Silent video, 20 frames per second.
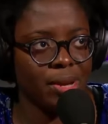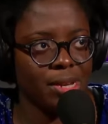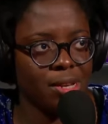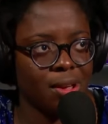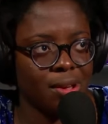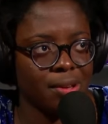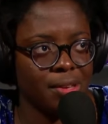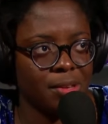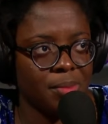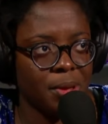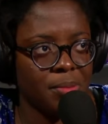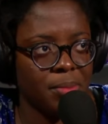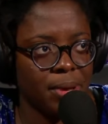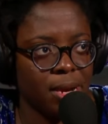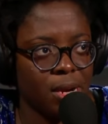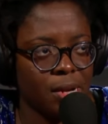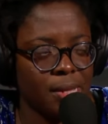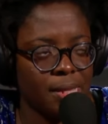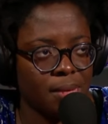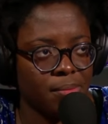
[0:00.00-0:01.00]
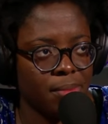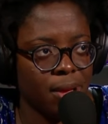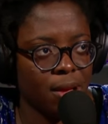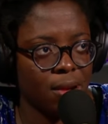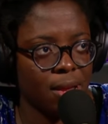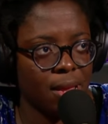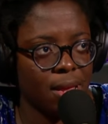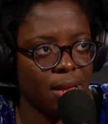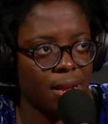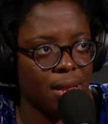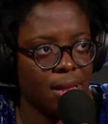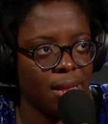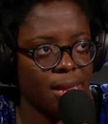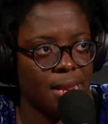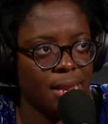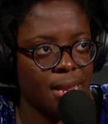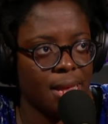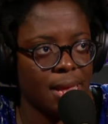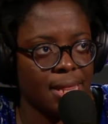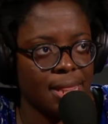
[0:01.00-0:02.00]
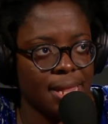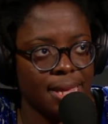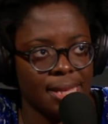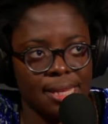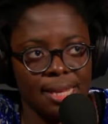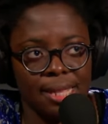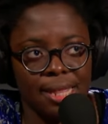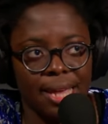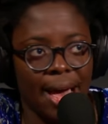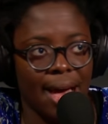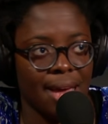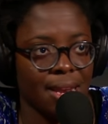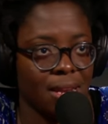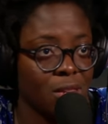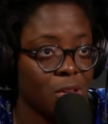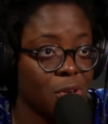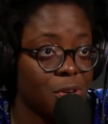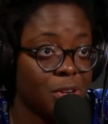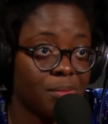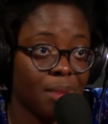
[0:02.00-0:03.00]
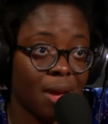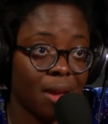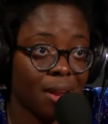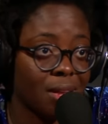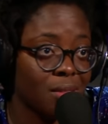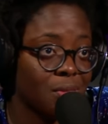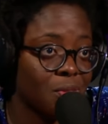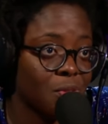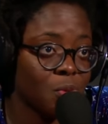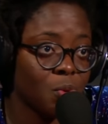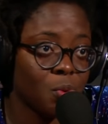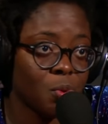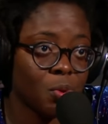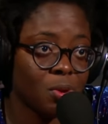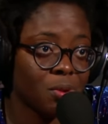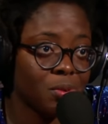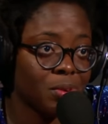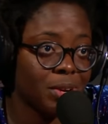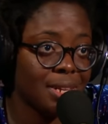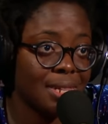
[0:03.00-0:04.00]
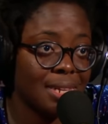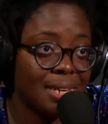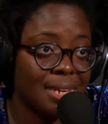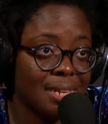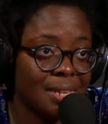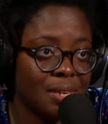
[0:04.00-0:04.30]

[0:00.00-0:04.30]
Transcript: I talked to my parents about it, and and they said they hadn't learned about it in school really.